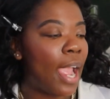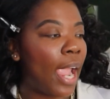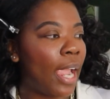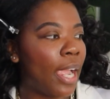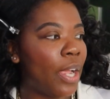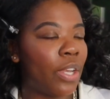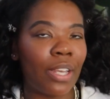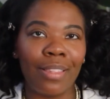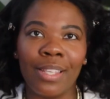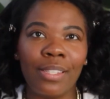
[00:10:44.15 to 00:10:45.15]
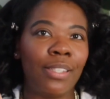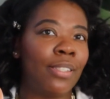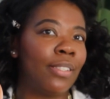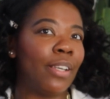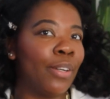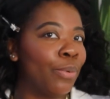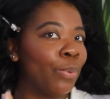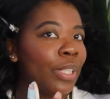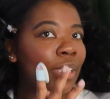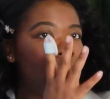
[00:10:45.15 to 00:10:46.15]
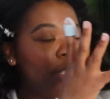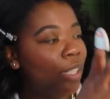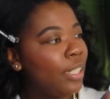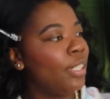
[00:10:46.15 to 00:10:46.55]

And this is a really